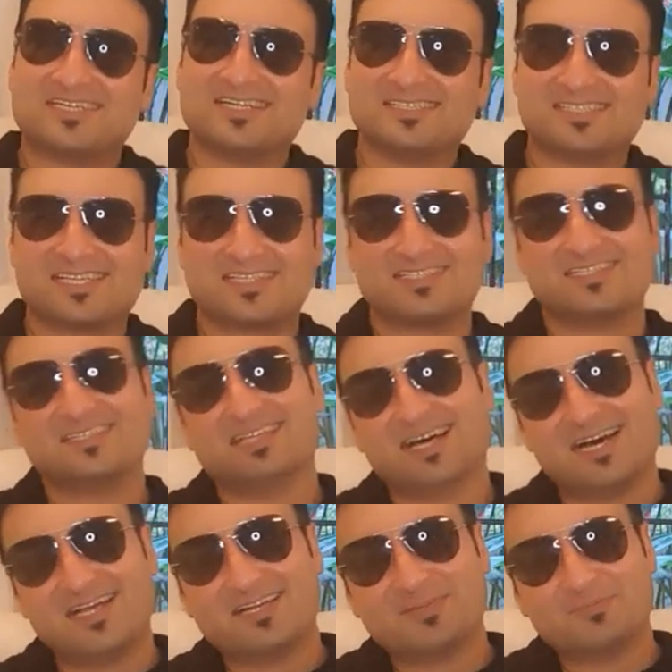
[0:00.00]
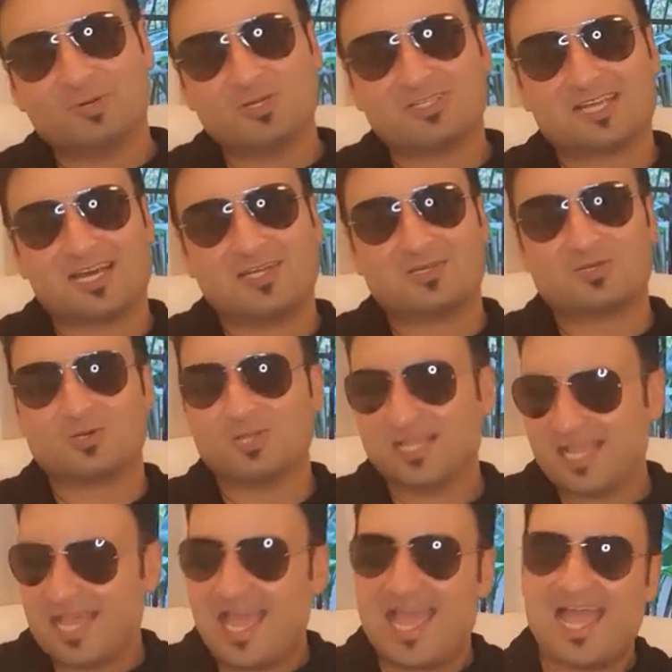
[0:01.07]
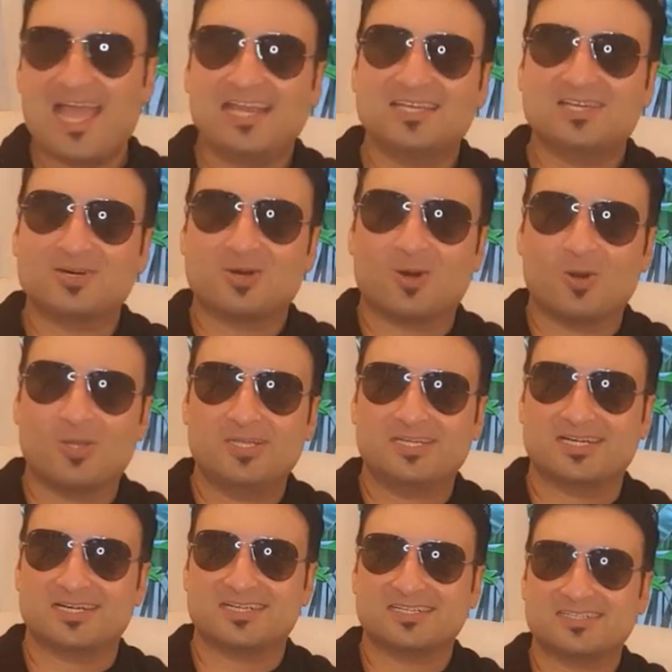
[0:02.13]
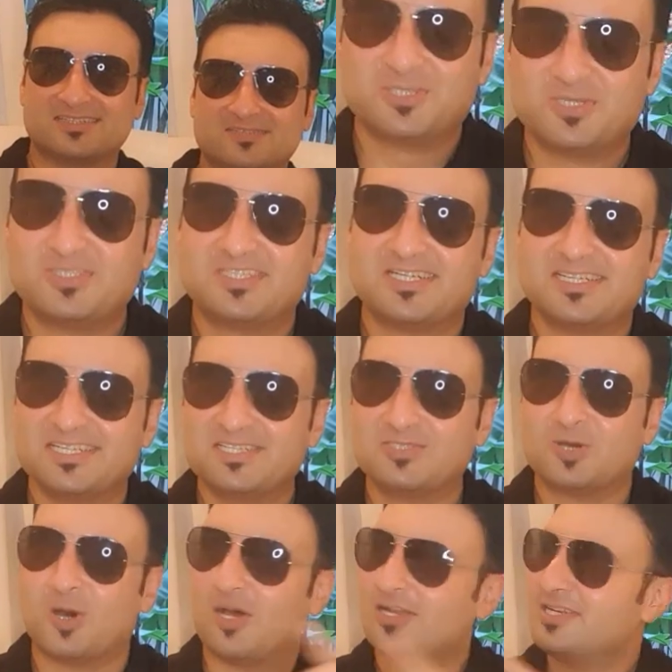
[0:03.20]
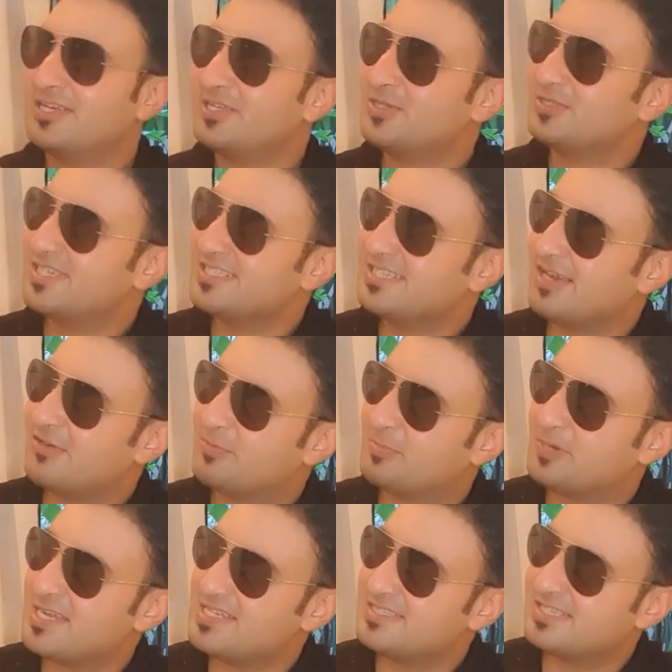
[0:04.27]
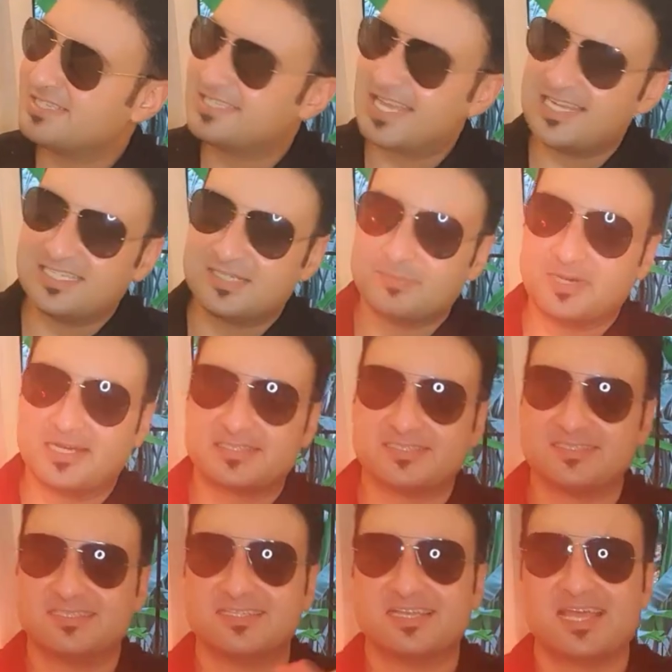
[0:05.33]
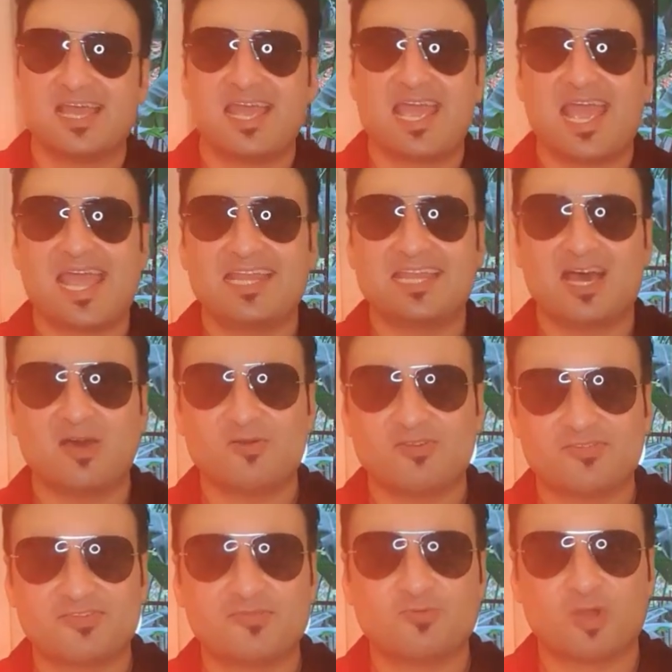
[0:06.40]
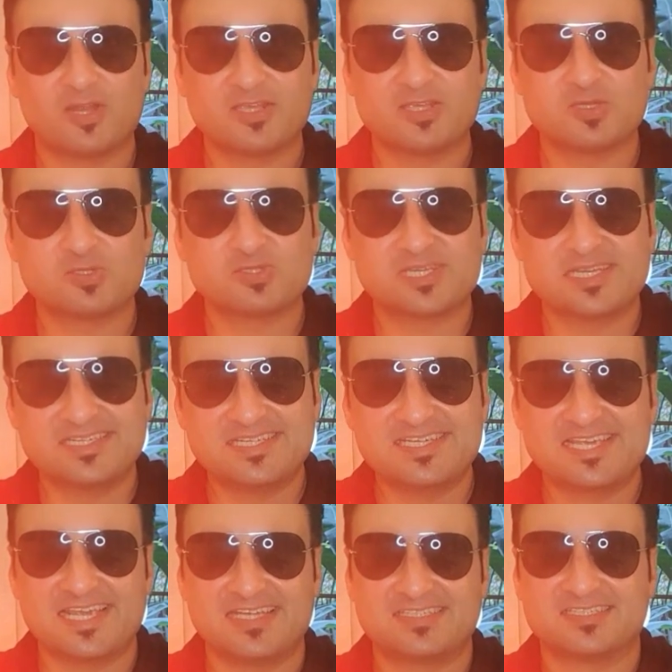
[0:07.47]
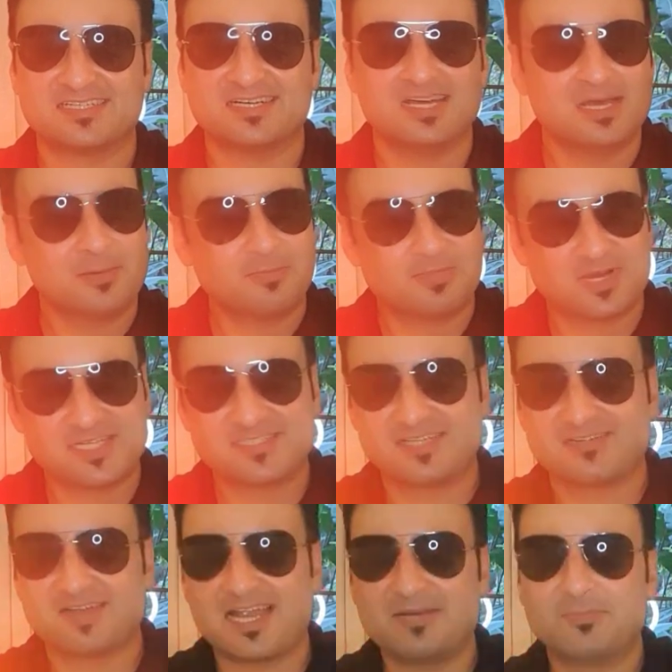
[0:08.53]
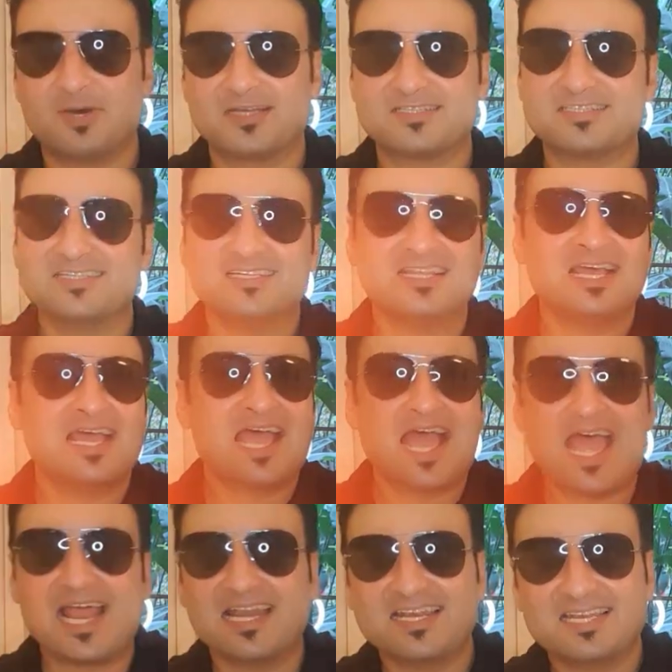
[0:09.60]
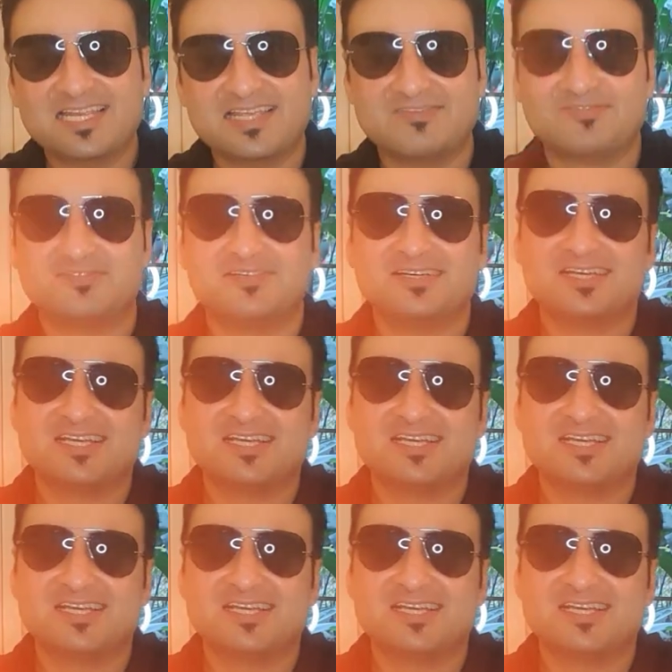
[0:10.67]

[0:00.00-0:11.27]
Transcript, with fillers: turn signal, a remote control and a holder. To turn it on, you just have to press the center button. And now if you want to use the indicator, press the right button and leave.